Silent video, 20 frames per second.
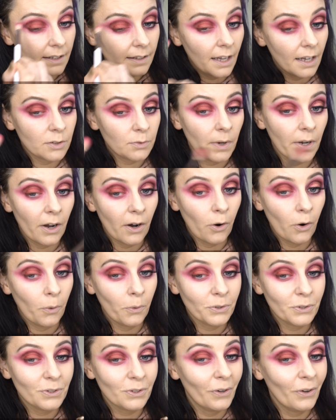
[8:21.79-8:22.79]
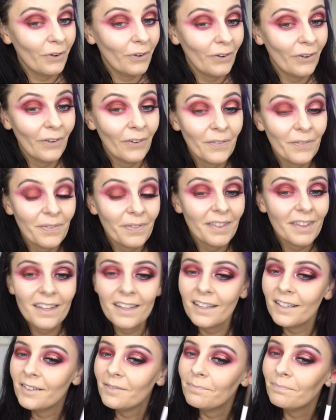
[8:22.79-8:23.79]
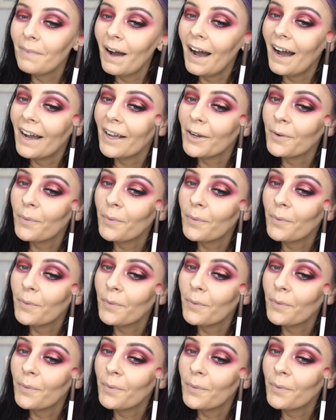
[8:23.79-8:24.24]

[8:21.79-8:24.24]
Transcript: That's why I always do my